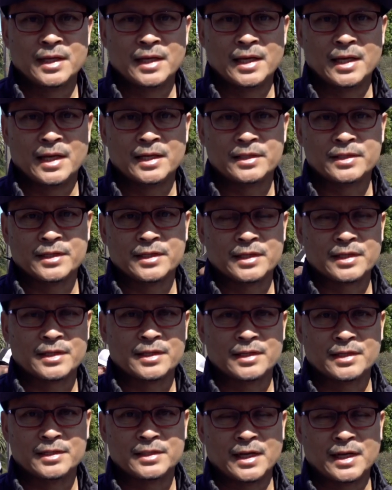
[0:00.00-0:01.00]
and I think
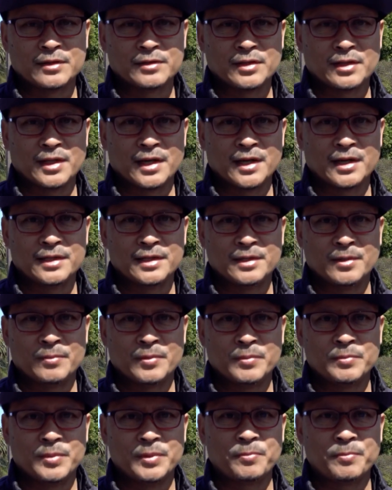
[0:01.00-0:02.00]
uh, down the line I'm
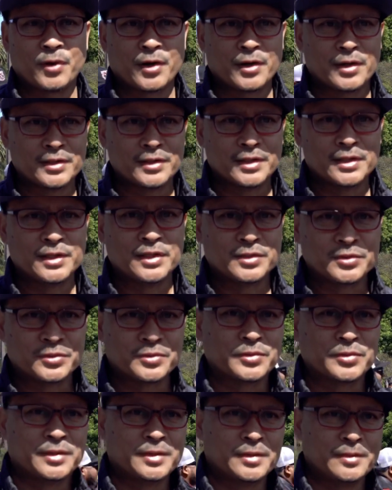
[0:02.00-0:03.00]
going to be part of the
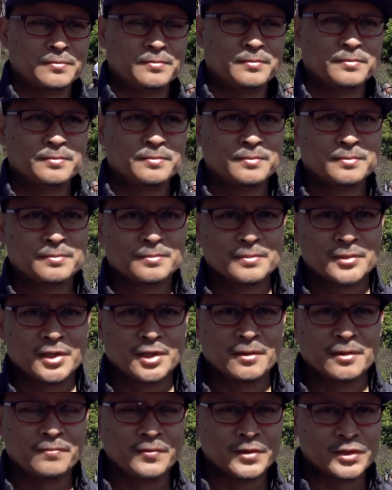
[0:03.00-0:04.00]
history of
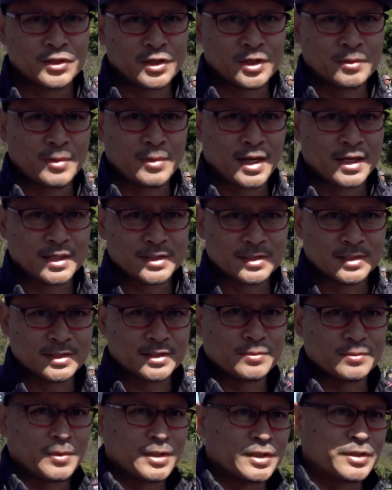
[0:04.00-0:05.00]
uh, Fishtail Magazine,
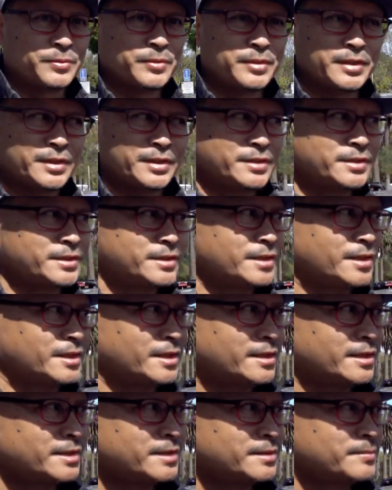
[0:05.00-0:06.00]
especially with this
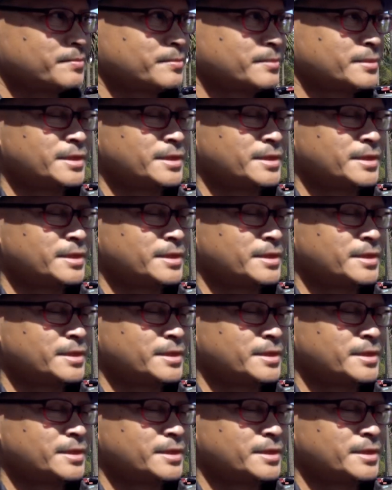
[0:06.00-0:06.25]
uh,